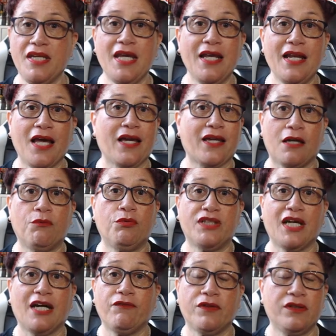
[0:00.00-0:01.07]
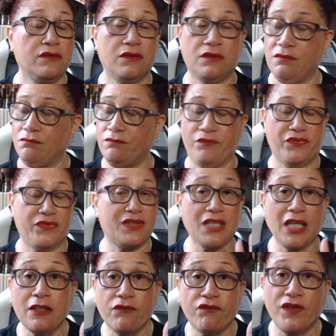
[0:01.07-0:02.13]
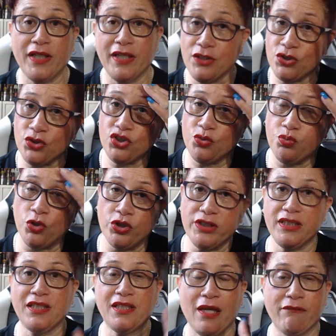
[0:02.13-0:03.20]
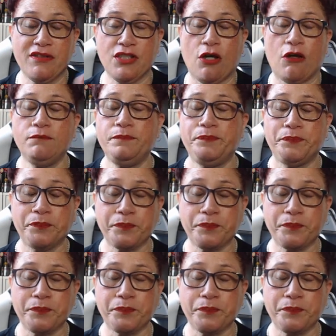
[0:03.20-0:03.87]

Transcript: near like I would have. And thankfully, touch wood, it carries on.